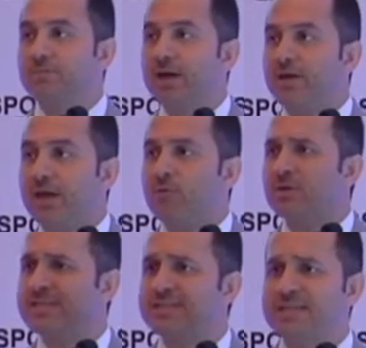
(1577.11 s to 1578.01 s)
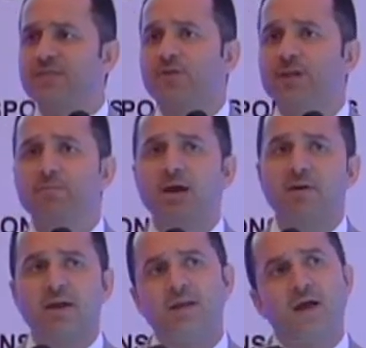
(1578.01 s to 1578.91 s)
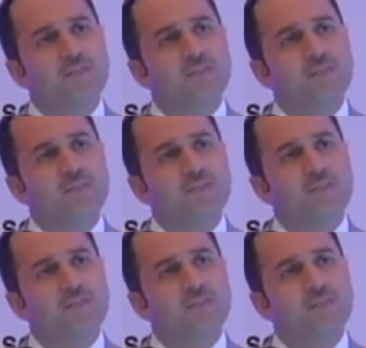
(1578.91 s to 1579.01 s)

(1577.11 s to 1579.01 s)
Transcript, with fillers: Bahrain, what's the C. diff rate in Bahrain?